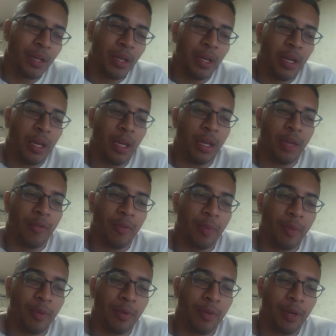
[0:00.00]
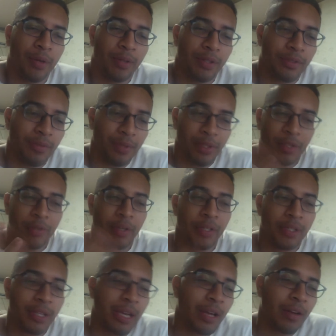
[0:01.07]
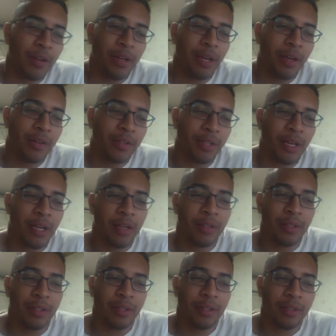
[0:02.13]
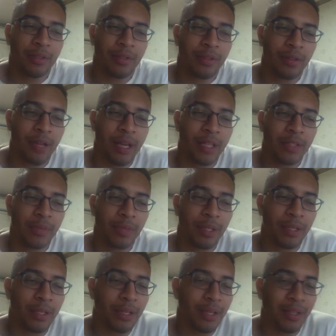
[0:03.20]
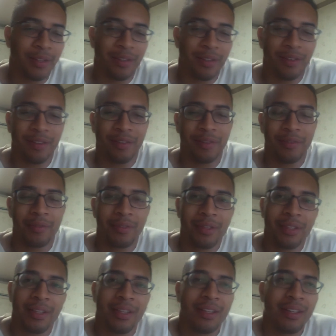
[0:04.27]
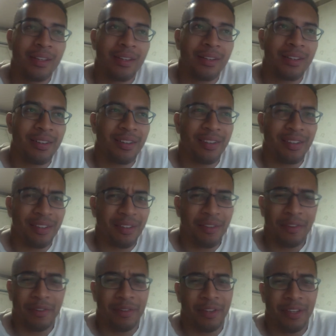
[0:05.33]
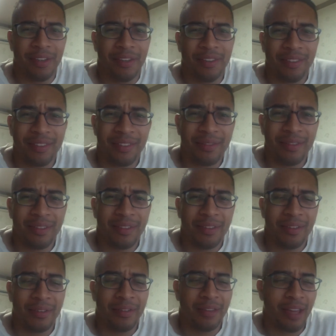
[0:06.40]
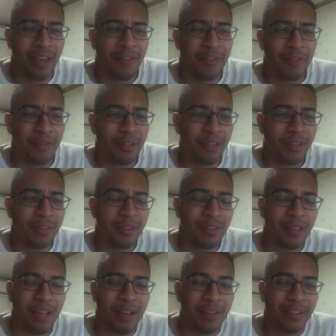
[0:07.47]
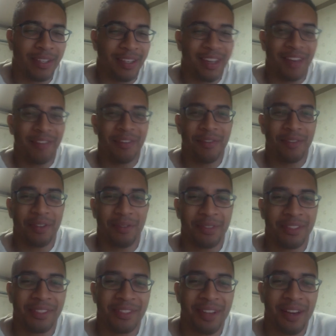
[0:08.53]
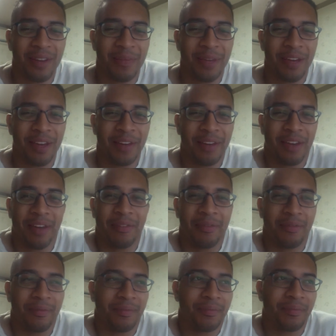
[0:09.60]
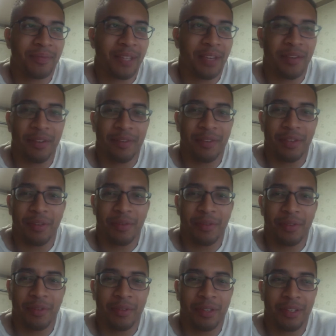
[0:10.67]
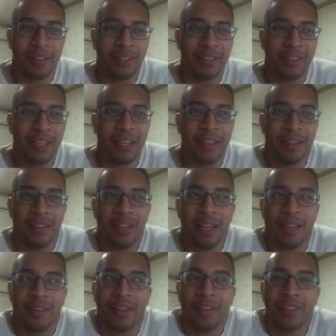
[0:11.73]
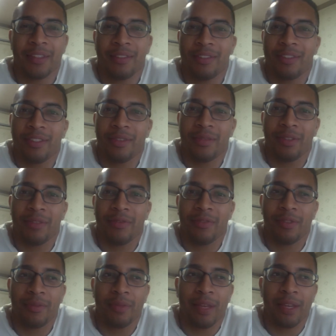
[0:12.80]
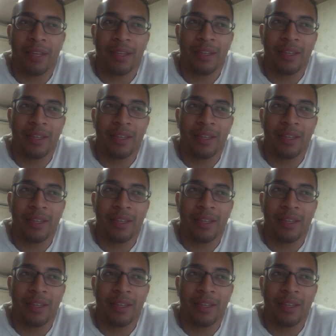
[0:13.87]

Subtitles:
And I remember wearing this really crazy hairstyle, and this girl asked me, like, are you Korean or something? Are you half Korean? I was like, I don't even know what she's talking about. I don't even know what Korea is. I thought since she was from like